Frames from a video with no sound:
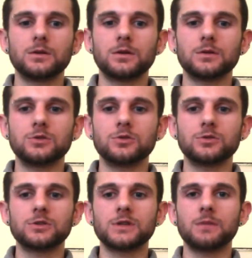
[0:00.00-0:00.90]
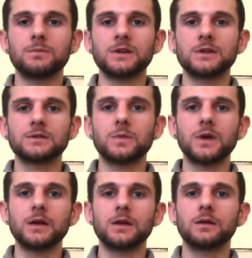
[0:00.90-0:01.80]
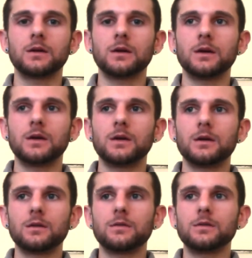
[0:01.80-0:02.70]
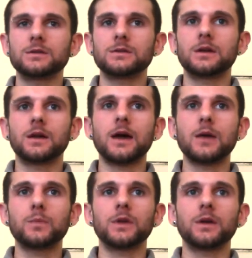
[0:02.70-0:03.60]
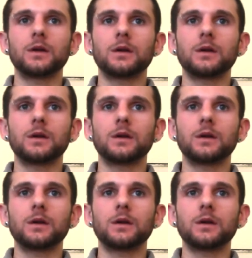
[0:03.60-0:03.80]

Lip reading: you're just anticipating this thing happening.